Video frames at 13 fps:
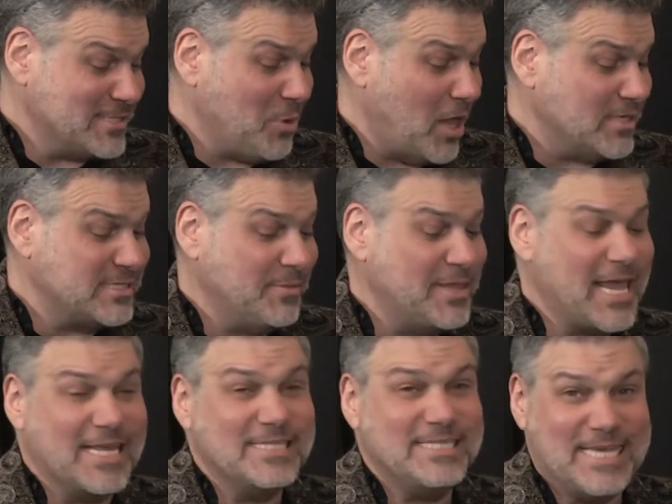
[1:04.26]
as well as some of
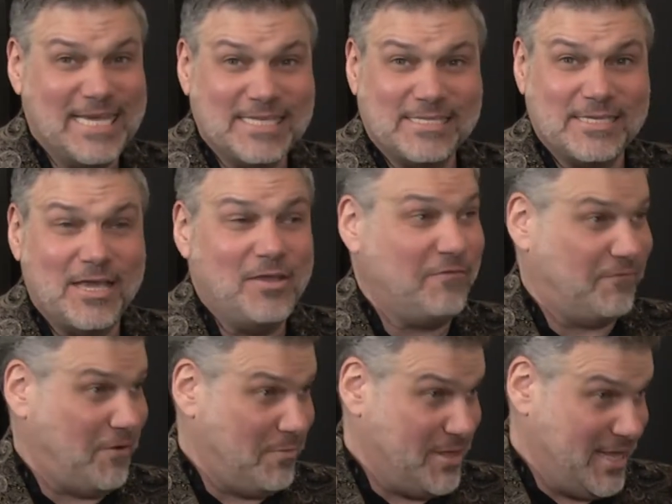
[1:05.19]
the antiques
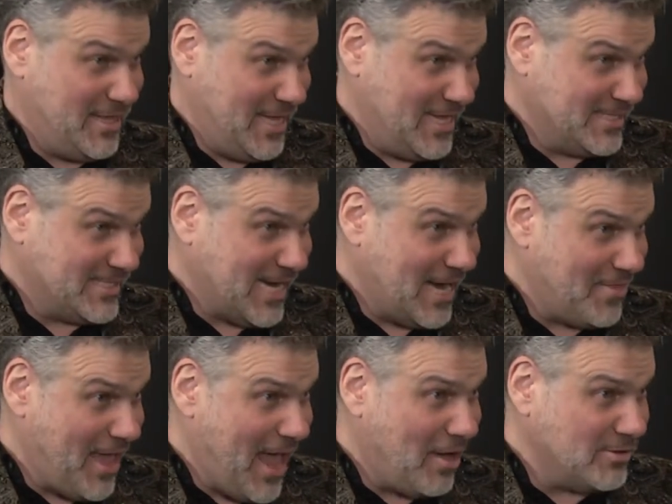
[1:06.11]
from the inside
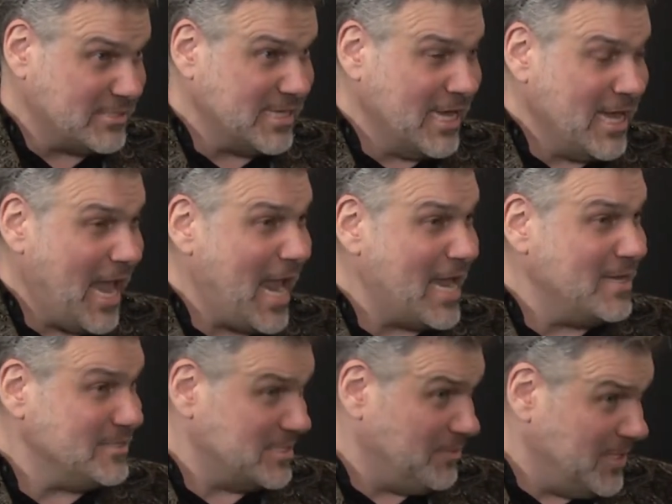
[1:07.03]
of the house
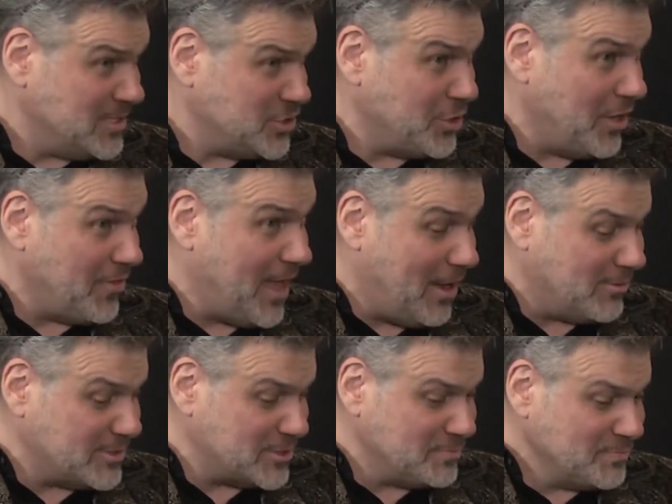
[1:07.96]
and some history on the
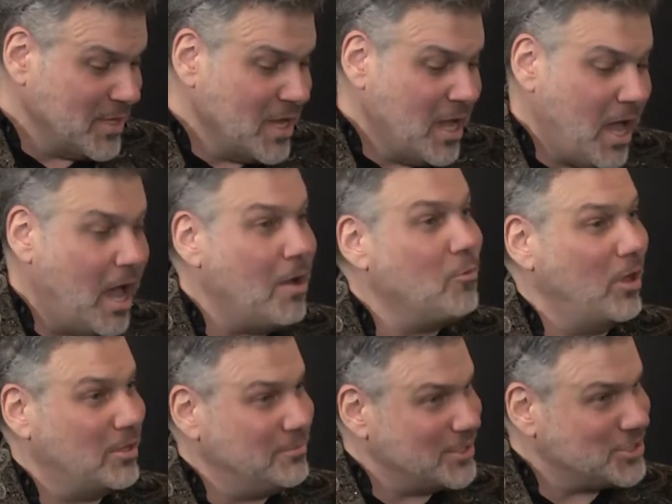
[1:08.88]
house.
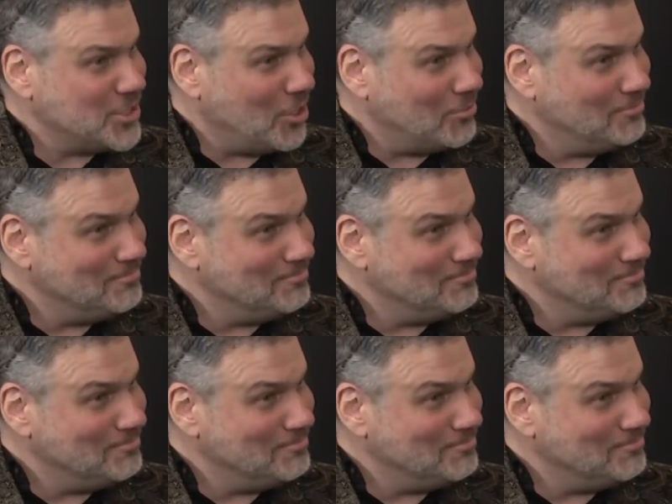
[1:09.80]
Welcome to the show.